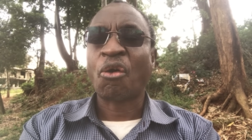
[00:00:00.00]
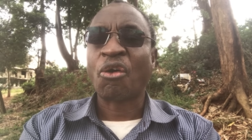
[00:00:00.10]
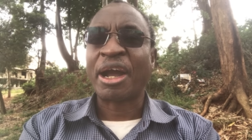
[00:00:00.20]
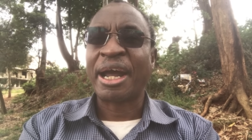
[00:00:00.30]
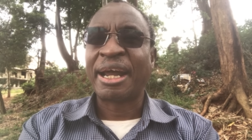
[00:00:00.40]

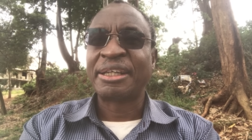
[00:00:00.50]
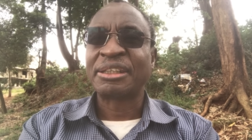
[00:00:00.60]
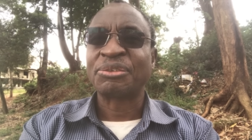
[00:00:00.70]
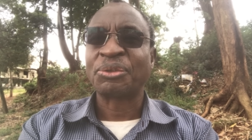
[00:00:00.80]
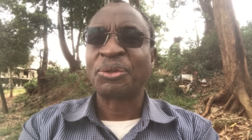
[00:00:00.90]

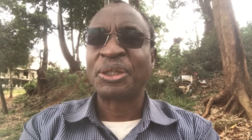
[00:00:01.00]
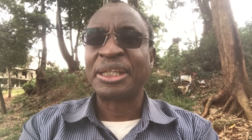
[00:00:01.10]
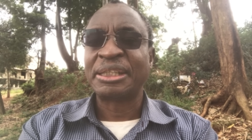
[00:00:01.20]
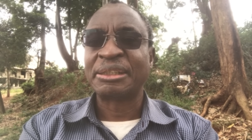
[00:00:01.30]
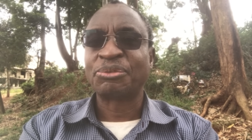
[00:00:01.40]
organized for,
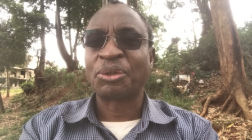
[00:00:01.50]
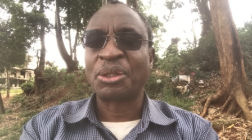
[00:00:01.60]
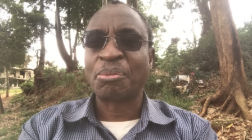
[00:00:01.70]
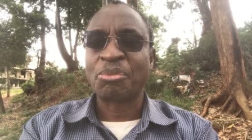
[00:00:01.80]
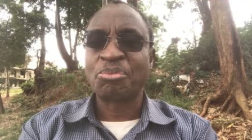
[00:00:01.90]
his, for
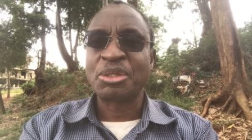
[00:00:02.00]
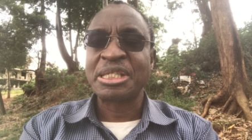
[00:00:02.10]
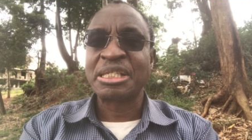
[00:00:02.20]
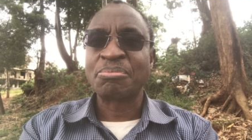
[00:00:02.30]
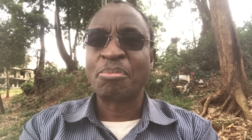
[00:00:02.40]
the,
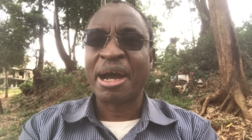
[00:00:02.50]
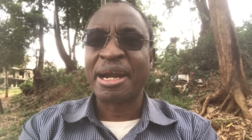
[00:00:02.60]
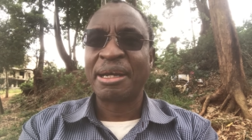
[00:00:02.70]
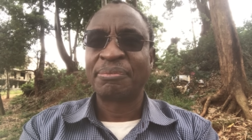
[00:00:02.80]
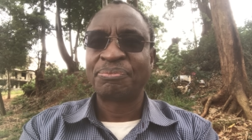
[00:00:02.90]
his murder.
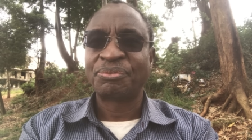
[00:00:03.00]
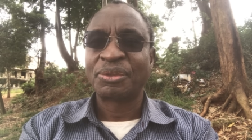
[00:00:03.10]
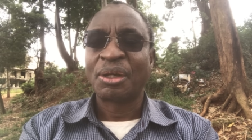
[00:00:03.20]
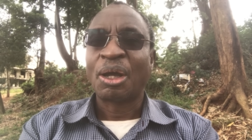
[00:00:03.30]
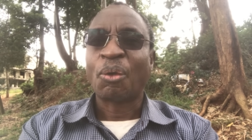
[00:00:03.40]

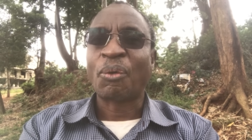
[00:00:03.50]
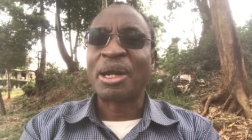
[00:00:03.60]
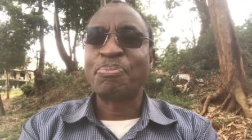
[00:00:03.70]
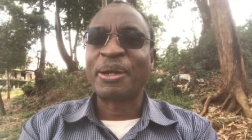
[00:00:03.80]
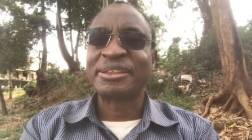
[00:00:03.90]

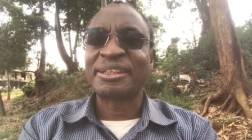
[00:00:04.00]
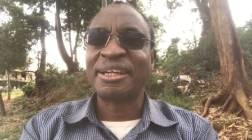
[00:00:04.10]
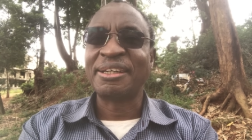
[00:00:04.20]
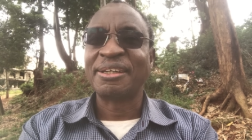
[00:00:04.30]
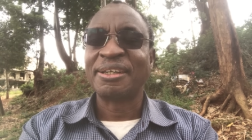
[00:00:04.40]

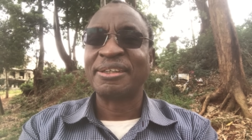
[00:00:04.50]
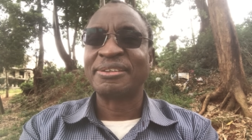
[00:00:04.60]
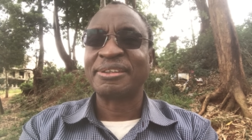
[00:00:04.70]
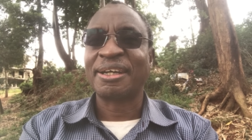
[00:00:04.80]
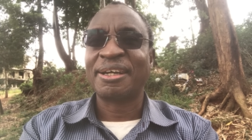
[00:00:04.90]
1% is